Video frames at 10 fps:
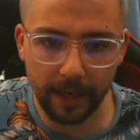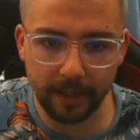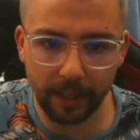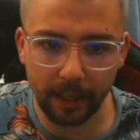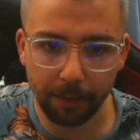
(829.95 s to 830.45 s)

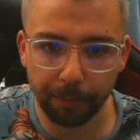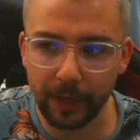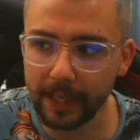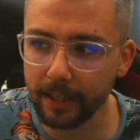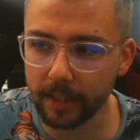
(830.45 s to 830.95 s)
basically
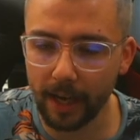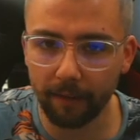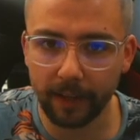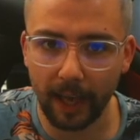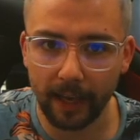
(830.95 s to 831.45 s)
we need to
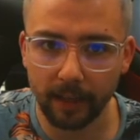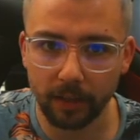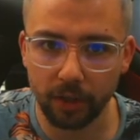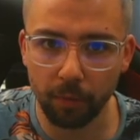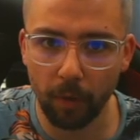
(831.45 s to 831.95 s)

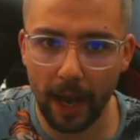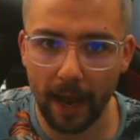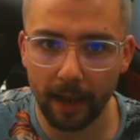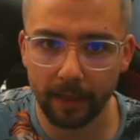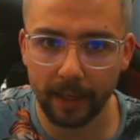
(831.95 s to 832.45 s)
navigate to
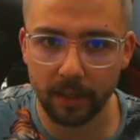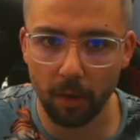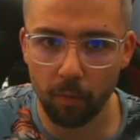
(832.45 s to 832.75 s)
where this